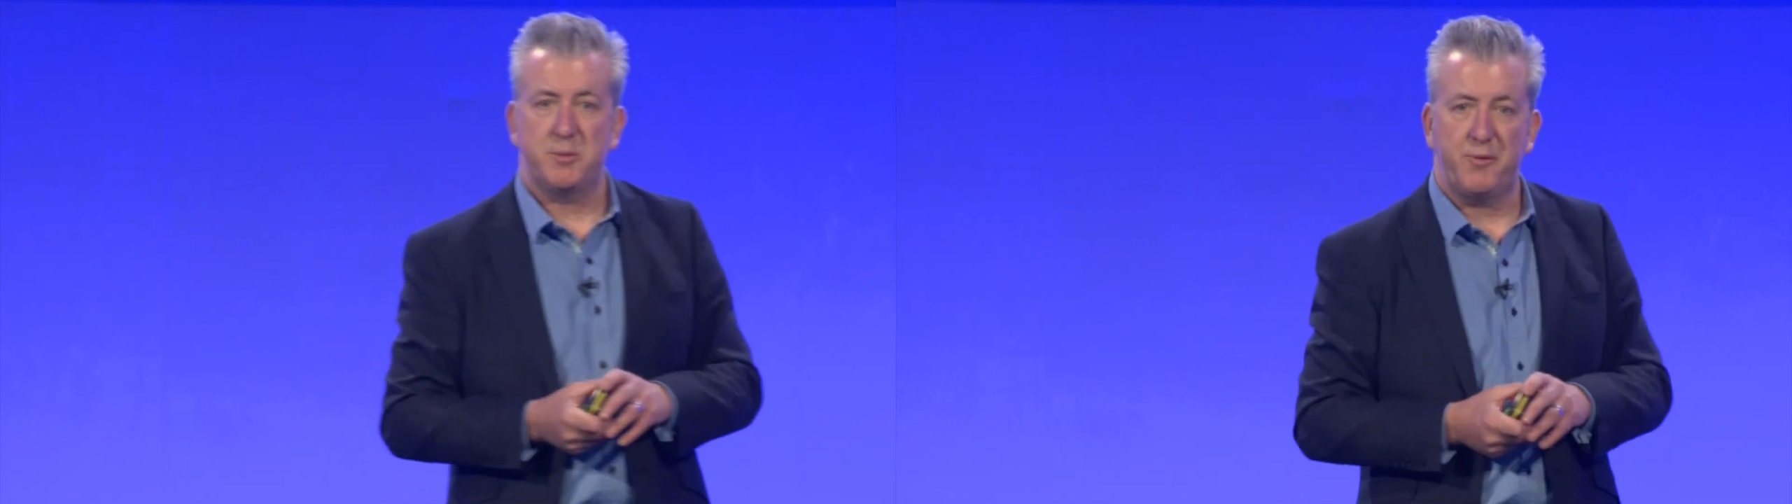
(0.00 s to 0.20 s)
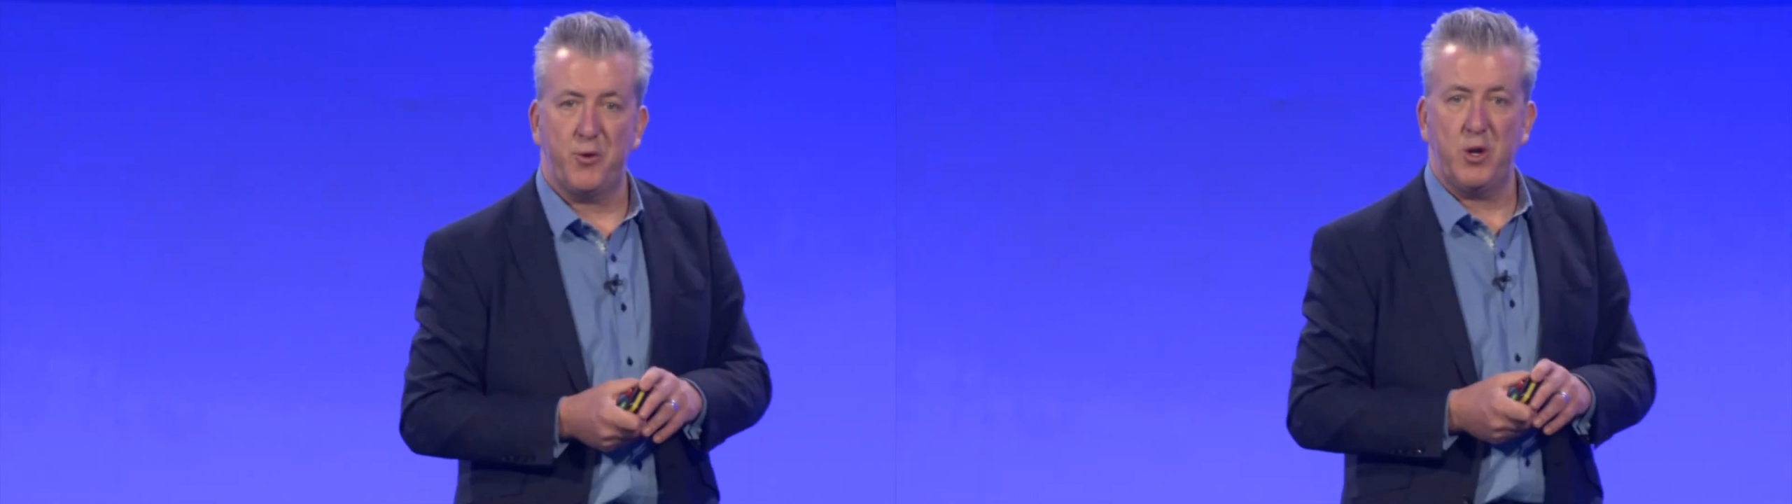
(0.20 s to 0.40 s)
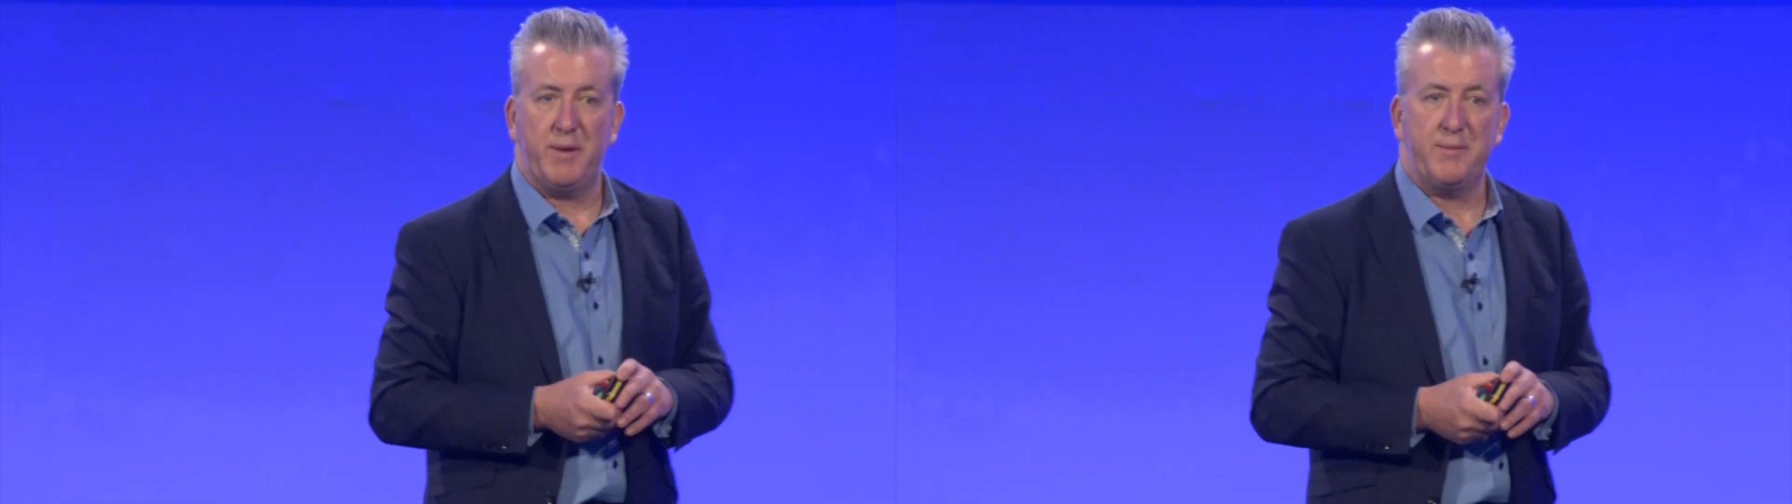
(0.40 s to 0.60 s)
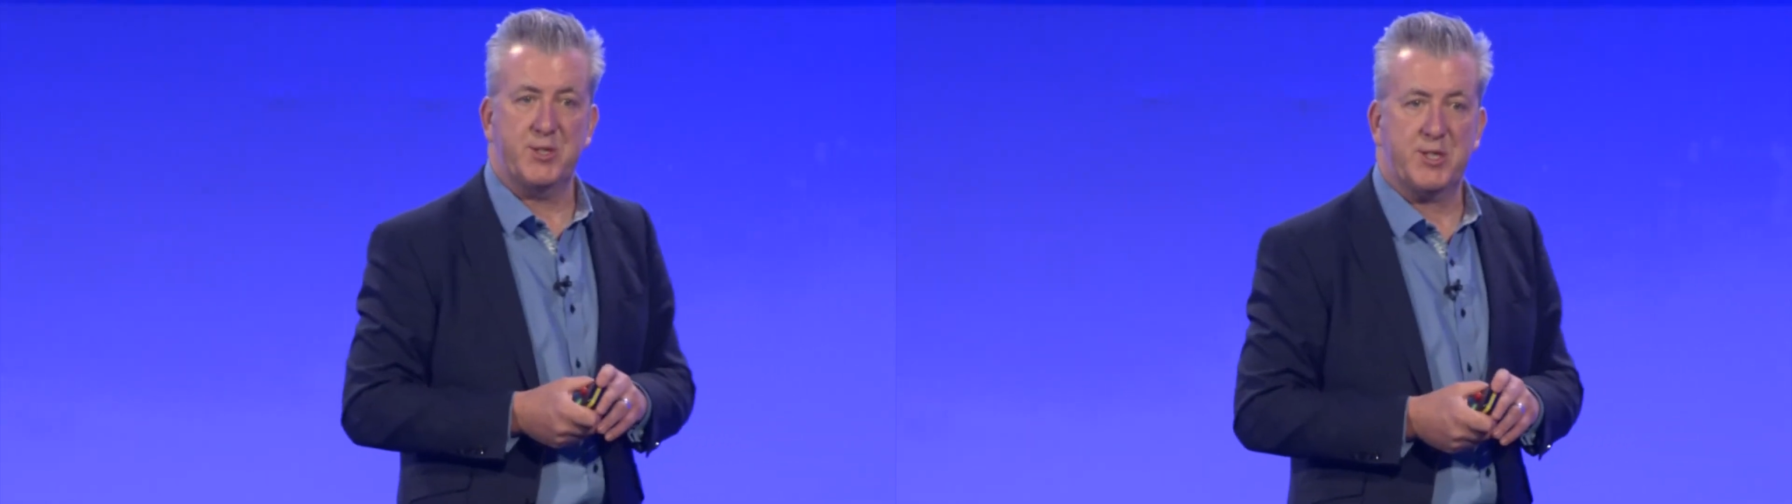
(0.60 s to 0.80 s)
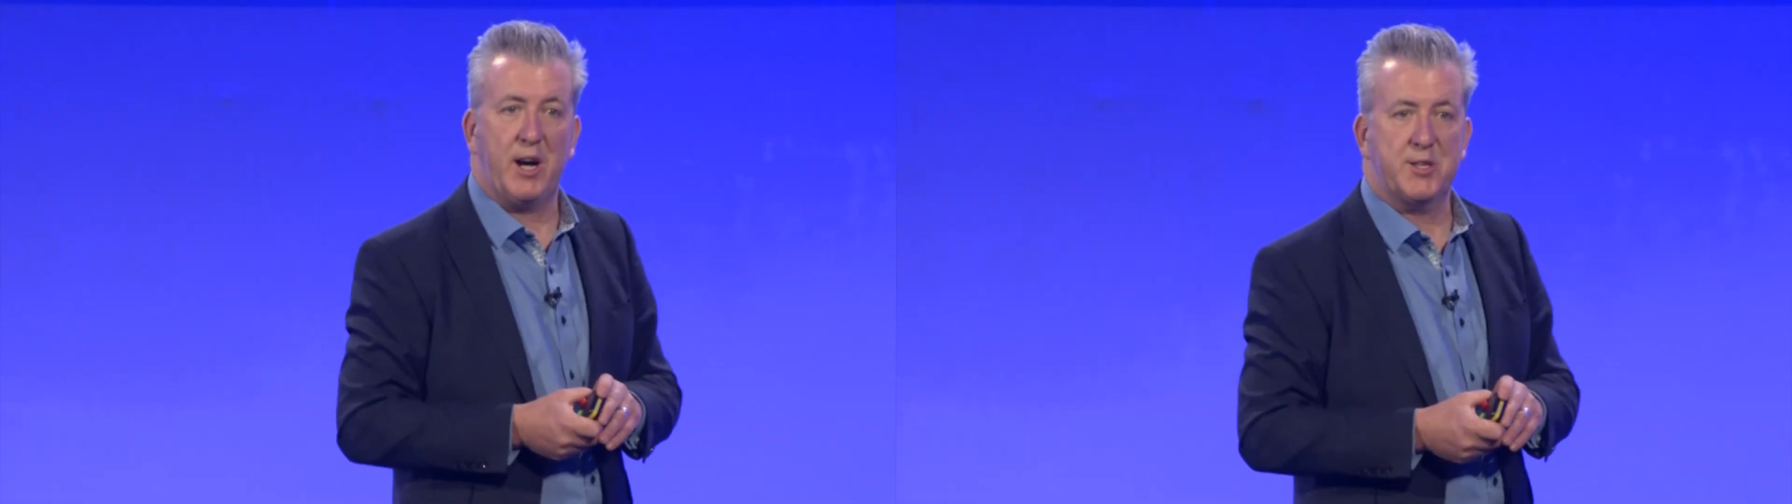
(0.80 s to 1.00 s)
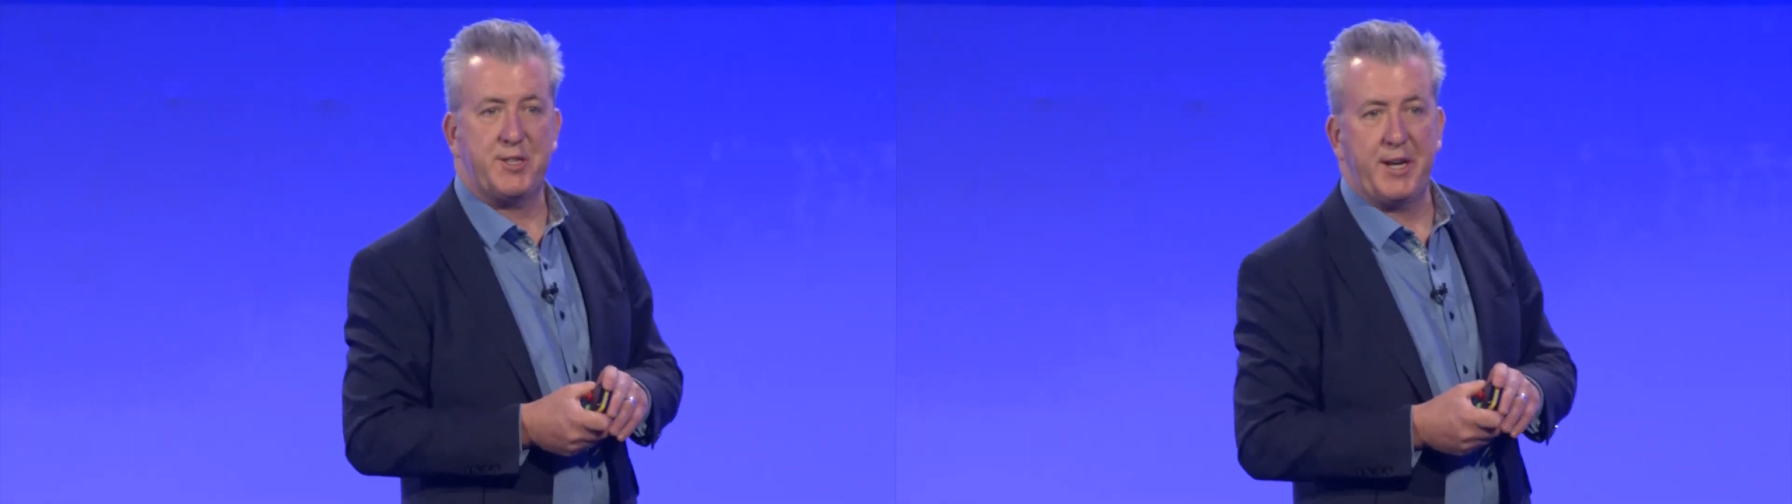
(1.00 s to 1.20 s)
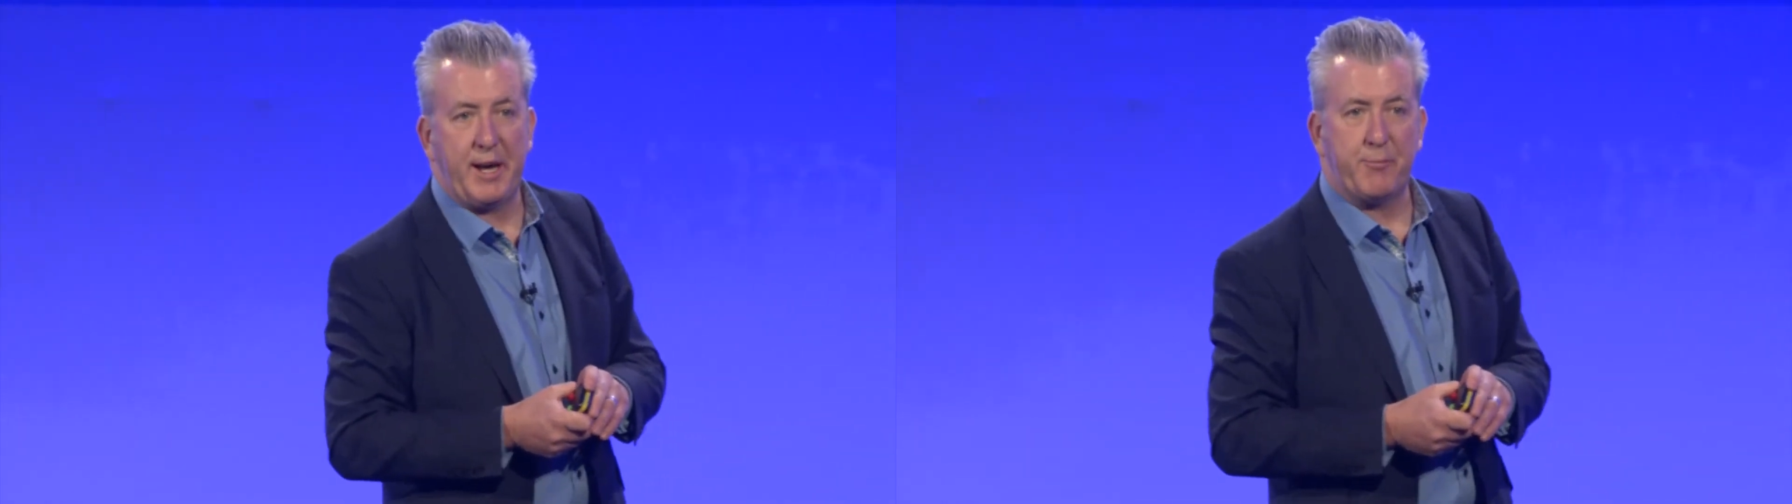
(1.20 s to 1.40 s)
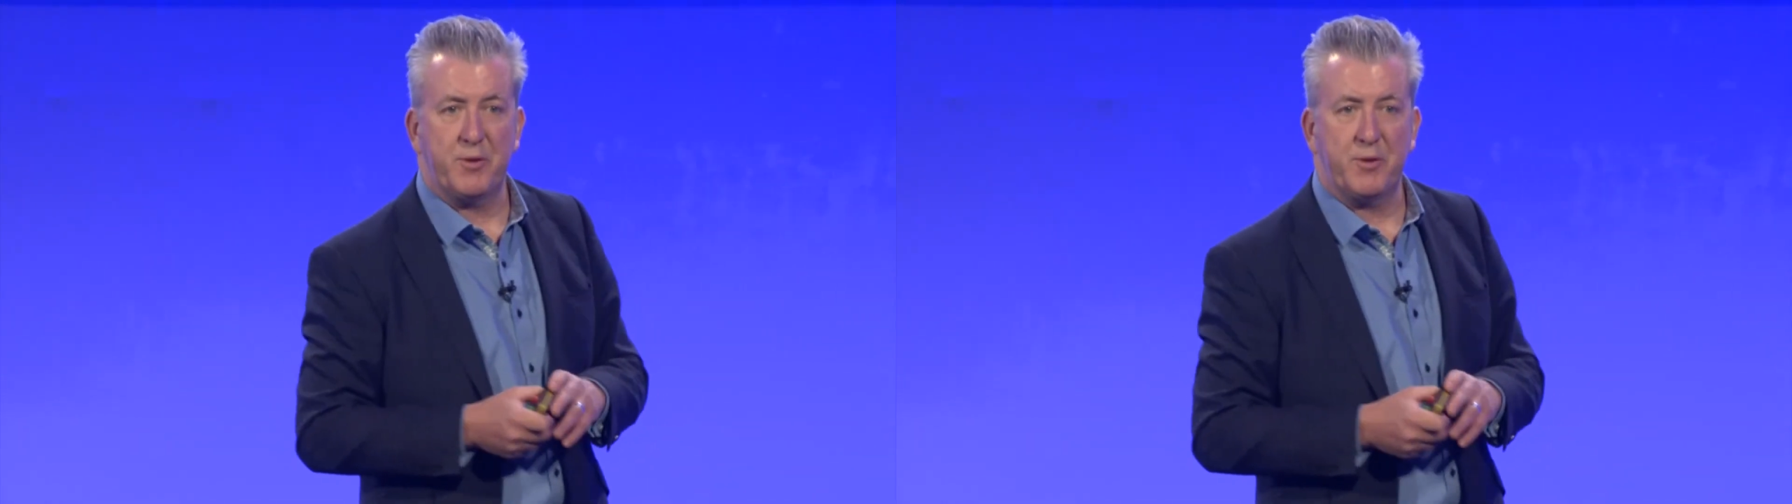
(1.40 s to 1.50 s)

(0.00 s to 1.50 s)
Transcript: before you've even started in April,